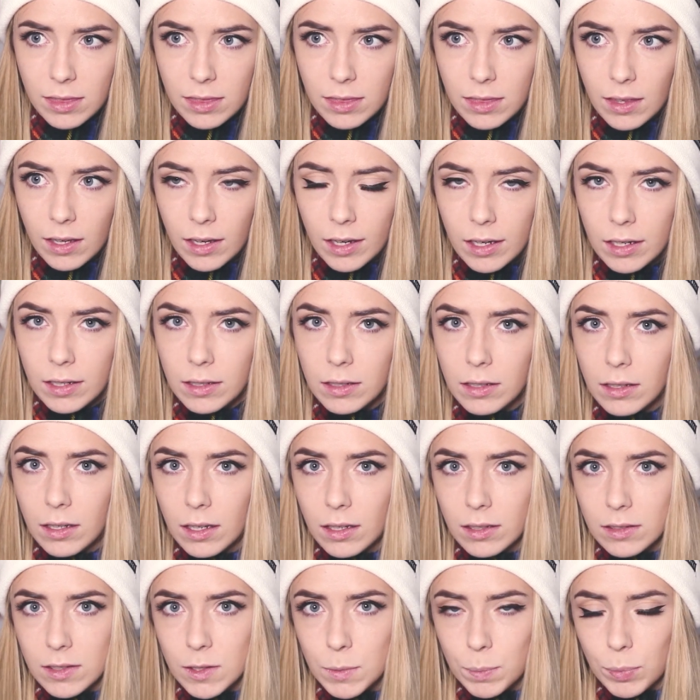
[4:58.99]
the
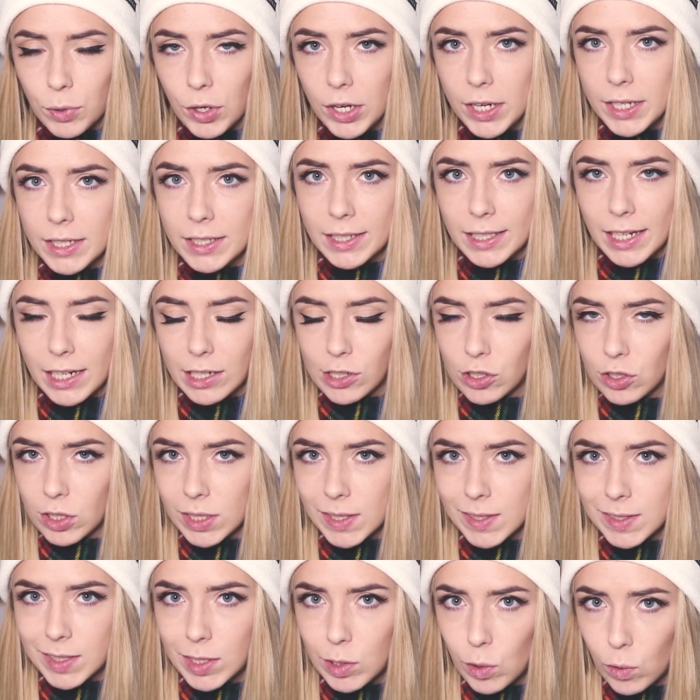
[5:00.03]
spray can actually
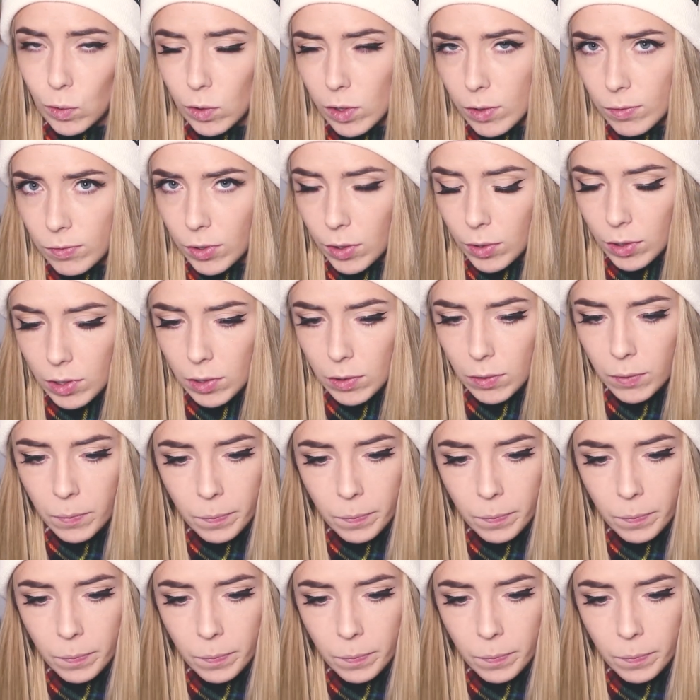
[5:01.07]
seal the photo.